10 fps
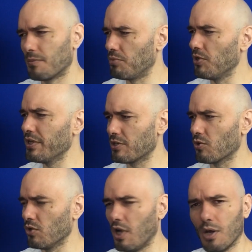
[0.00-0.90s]

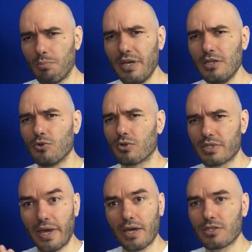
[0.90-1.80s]
political law, pay your
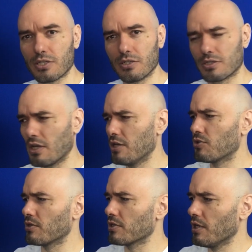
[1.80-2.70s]
taxes
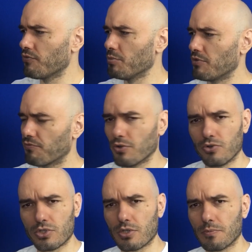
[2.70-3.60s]
to the government
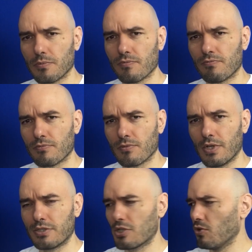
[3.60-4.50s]
first.
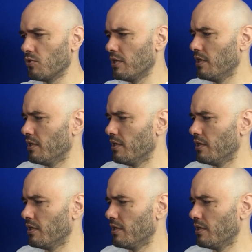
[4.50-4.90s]
And so